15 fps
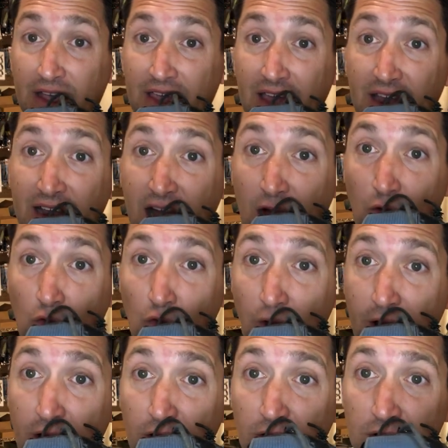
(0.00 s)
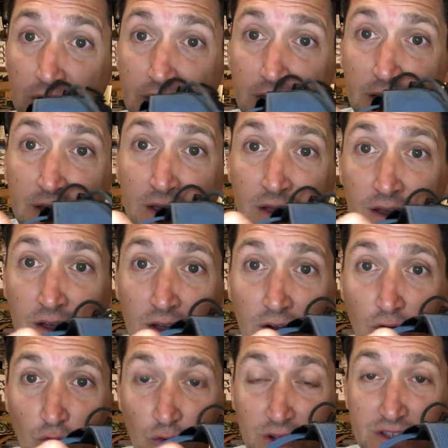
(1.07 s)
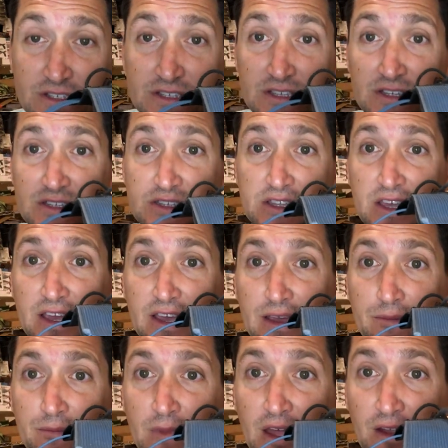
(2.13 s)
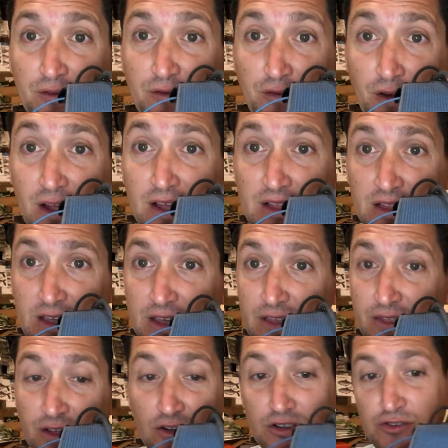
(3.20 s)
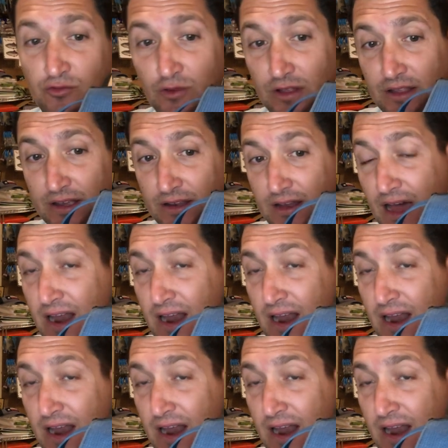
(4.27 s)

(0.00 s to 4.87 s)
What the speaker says: Again, I rarely rinse this thing, and frankly, there's really